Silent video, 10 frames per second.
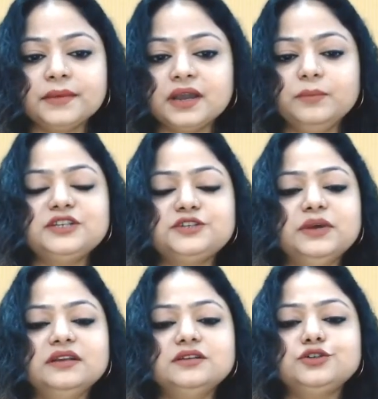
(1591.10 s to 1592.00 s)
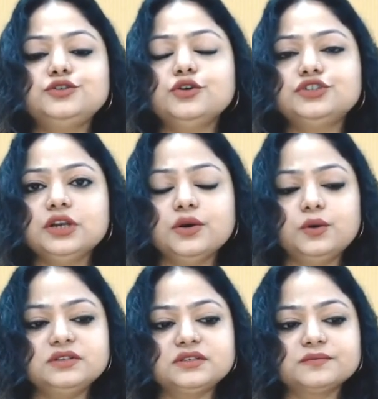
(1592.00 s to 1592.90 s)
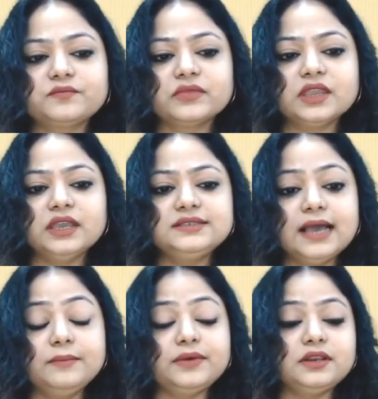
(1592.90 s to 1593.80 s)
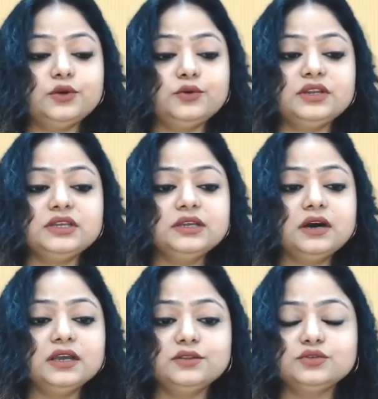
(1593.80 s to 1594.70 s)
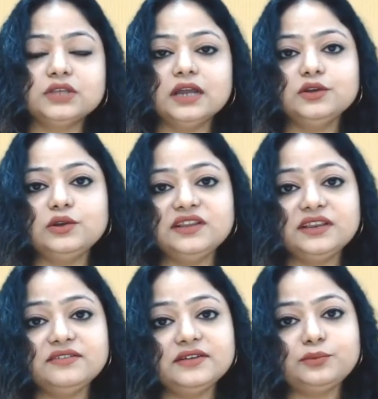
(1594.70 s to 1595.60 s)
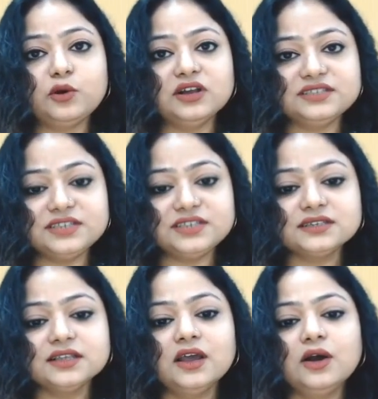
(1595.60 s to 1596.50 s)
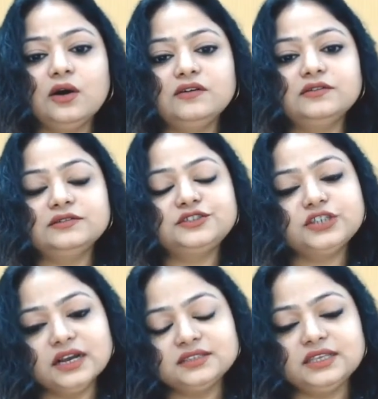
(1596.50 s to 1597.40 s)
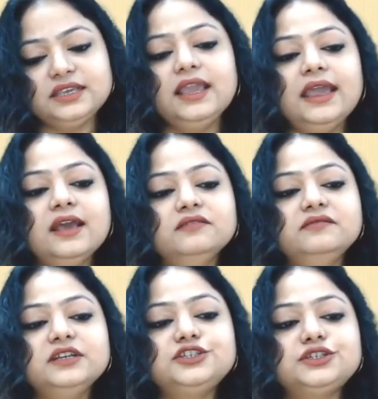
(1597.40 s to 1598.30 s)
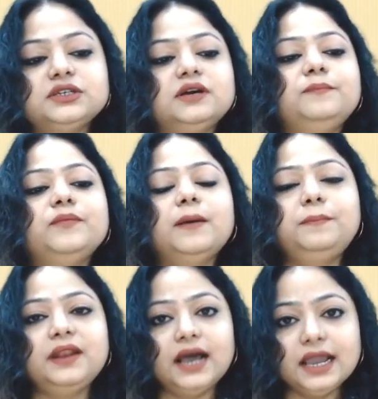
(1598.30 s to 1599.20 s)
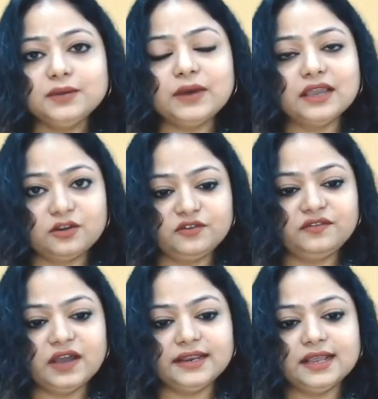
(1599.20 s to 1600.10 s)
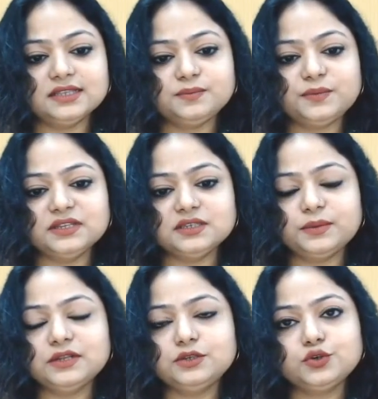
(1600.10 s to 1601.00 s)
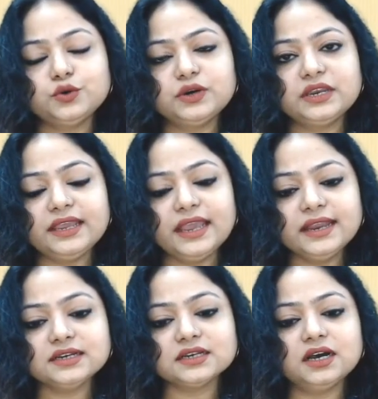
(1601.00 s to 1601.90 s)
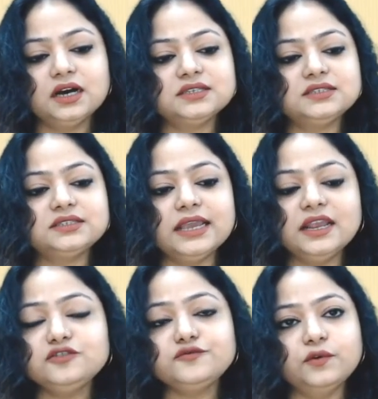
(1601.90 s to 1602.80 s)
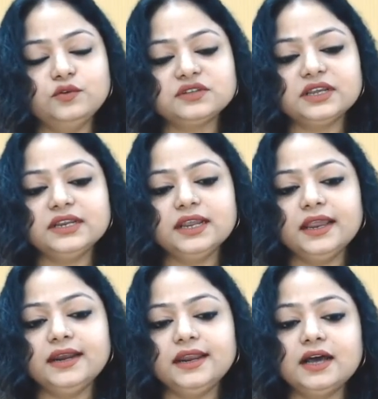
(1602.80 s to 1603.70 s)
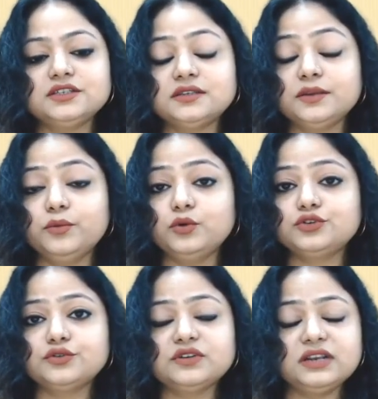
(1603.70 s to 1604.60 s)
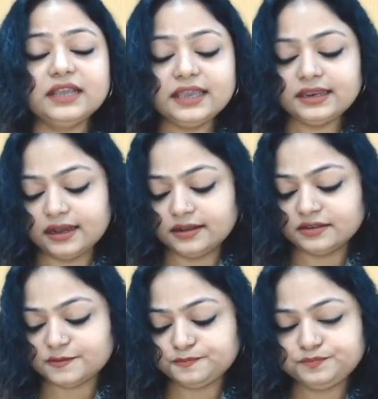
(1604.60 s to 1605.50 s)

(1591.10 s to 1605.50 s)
commitment to social goals. Example, Hindustan Unilever project Shakti, which applied microfinance principles to create a sales force in India's remote rural areas.